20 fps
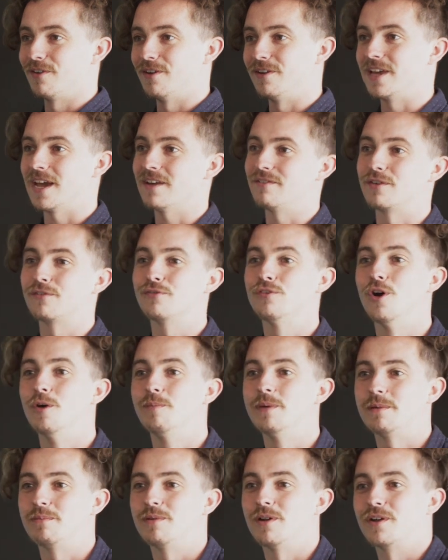of only having four
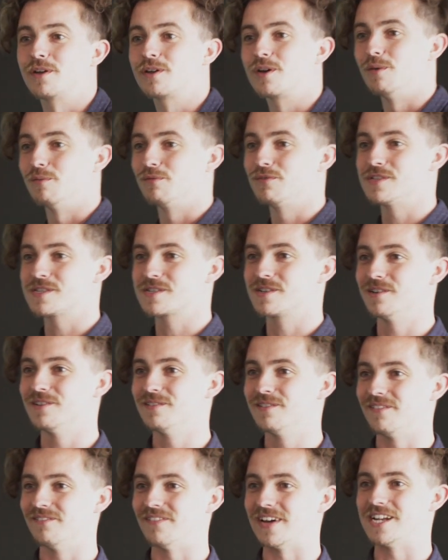people on a conference call
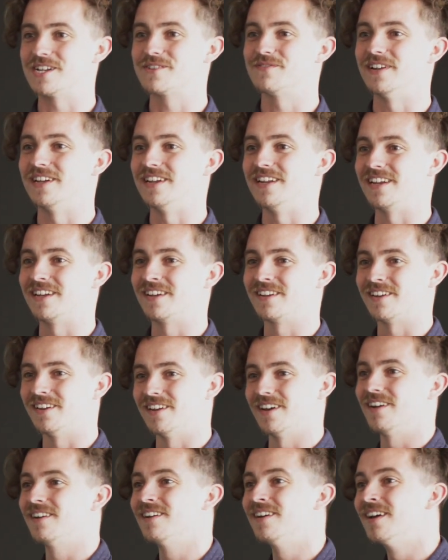with management needing to
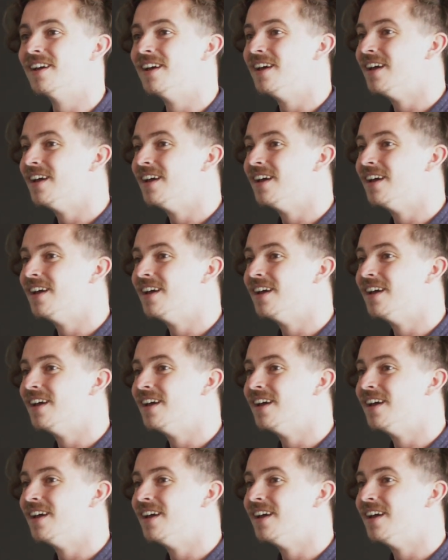know.